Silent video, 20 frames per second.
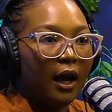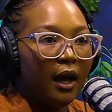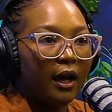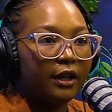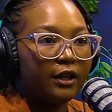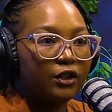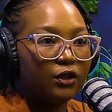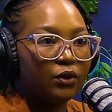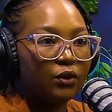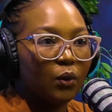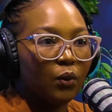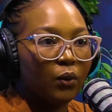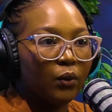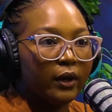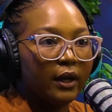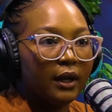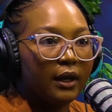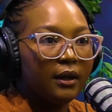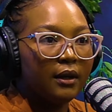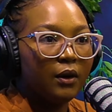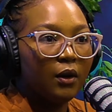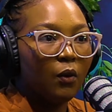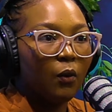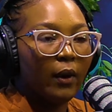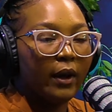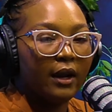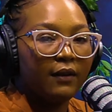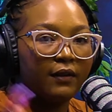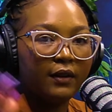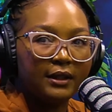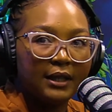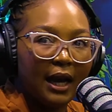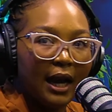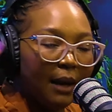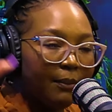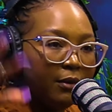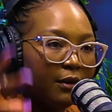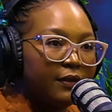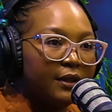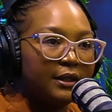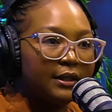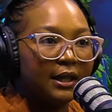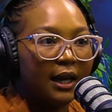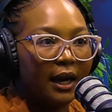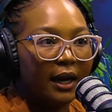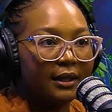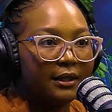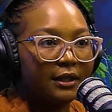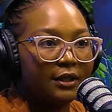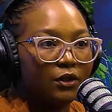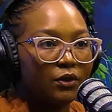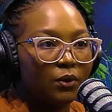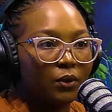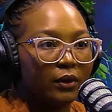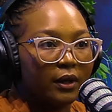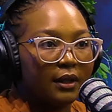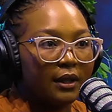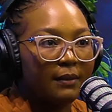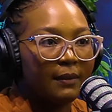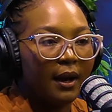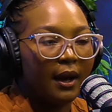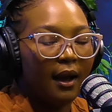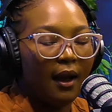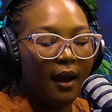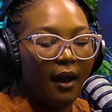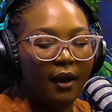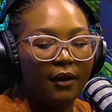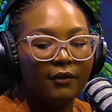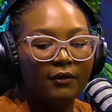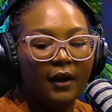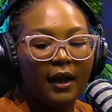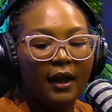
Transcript: disorder, whatever type of anxiety disorder they might have,